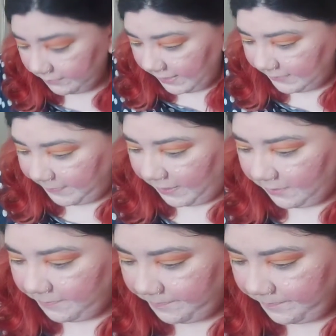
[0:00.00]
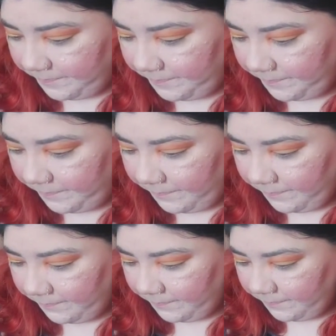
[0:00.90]
That's better.
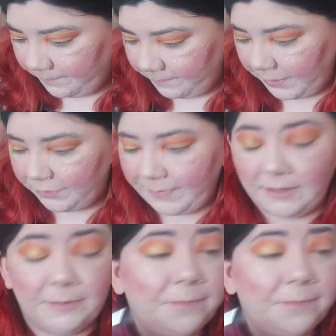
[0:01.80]
Much better.